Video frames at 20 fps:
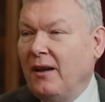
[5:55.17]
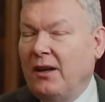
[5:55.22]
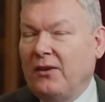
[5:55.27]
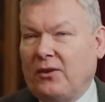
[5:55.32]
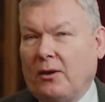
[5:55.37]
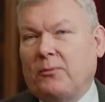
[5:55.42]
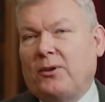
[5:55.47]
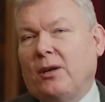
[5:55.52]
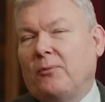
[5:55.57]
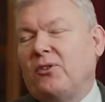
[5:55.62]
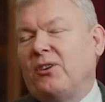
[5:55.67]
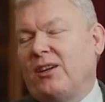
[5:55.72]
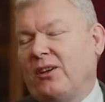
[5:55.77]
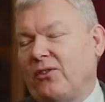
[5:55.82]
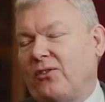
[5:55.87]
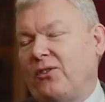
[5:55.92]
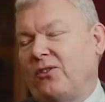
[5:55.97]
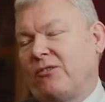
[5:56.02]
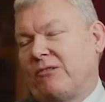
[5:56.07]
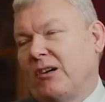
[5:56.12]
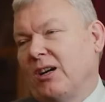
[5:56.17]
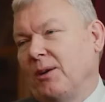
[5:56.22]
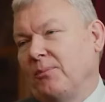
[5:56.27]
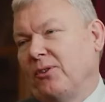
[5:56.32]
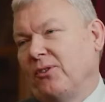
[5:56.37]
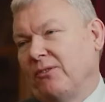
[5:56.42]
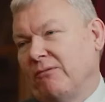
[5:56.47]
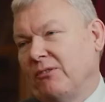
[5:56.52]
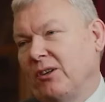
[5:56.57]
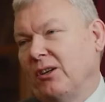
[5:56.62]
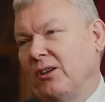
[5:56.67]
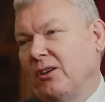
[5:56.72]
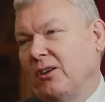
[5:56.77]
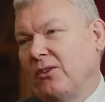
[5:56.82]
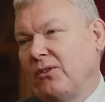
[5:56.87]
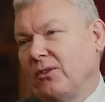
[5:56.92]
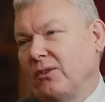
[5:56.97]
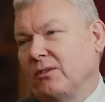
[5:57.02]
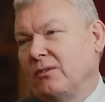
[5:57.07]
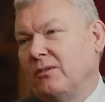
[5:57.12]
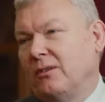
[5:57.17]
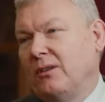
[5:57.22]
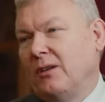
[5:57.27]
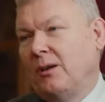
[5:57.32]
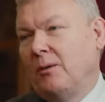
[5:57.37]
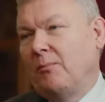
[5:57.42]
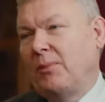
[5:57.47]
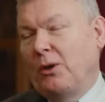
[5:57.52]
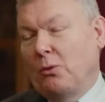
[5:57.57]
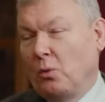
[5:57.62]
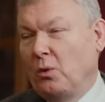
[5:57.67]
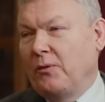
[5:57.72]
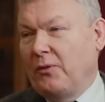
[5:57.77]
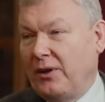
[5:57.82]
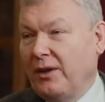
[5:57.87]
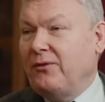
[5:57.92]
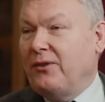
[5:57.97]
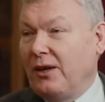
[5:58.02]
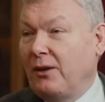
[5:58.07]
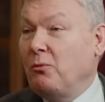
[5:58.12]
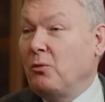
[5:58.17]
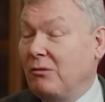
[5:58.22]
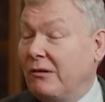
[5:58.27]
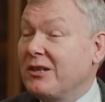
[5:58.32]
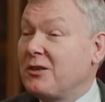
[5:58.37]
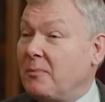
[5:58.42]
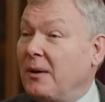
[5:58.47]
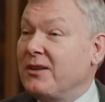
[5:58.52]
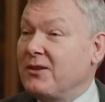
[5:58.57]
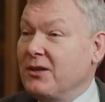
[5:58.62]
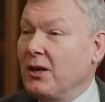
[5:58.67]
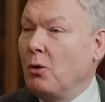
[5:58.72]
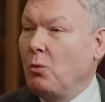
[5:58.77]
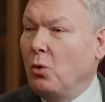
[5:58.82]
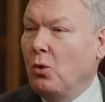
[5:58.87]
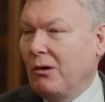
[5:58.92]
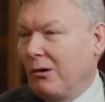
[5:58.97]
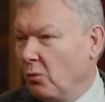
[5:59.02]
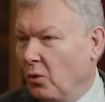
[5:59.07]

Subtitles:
Sometimes it gets described as a rehearsal, but they were expecting a war.